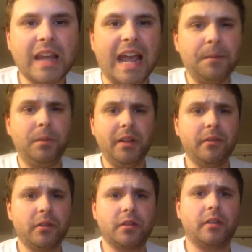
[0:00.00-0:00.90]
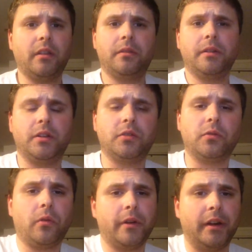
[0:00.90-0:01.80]
I believe those are the three
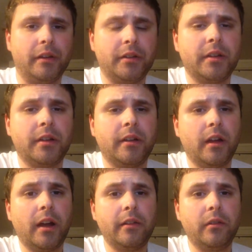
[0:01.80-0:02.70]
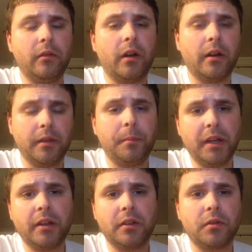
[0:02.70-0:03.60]
stories. Uh, are the
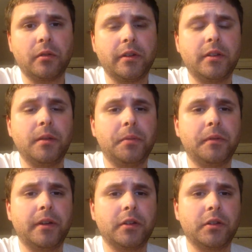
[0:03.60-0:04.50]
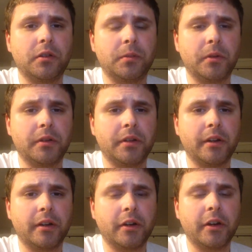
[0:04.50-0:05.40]
biggest stories in professional sports that
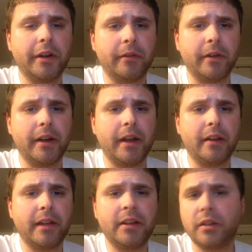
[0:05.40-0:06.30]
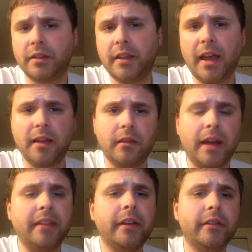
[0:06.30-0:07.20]
are occurring right now. Not just that,
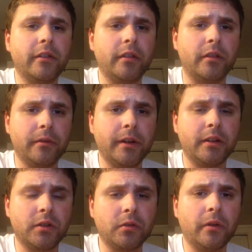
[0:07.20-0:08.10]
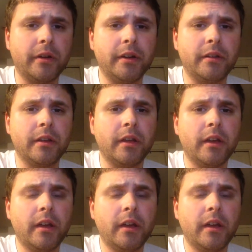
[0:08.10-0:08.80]
I think they're the three stories